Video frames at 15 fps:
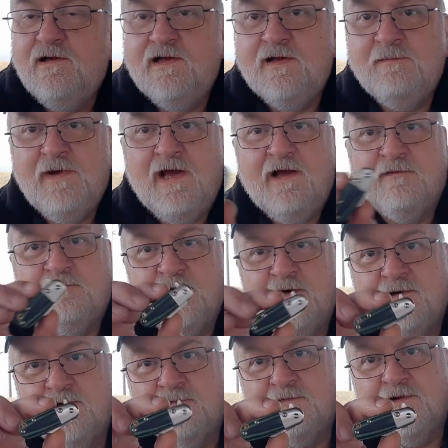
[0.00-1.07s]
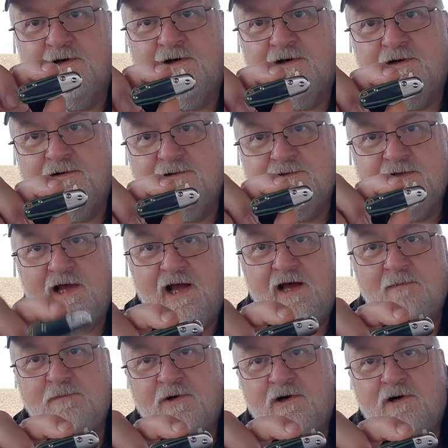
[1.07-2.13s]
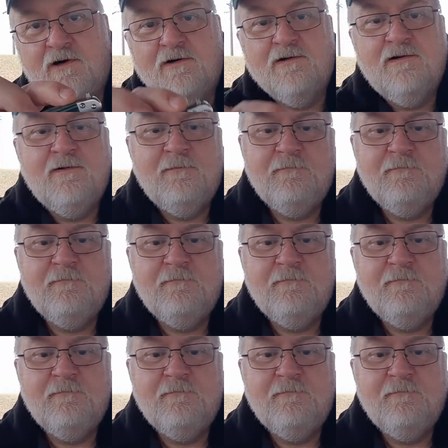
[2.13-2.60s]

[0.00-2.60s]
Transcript: you may have heard of the Tadpole,